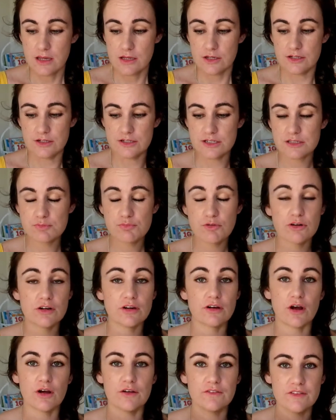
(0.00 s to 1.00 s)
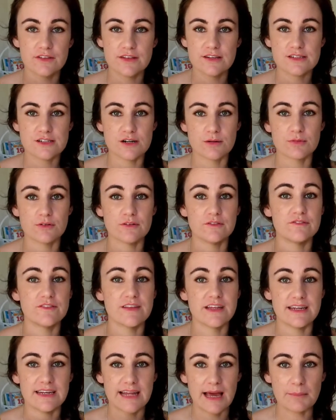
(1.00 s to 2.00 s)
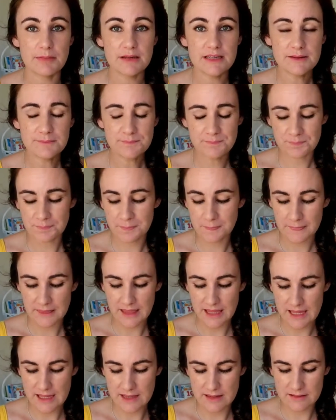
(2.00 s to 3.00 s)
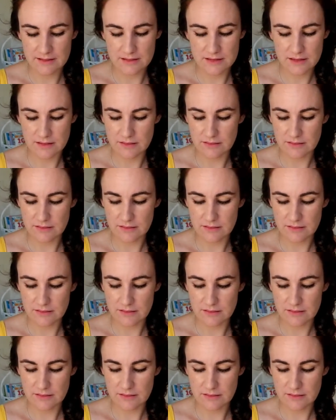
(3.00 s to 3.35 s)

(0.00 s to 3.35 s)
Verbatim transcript: You just put it over the top of their nappy, and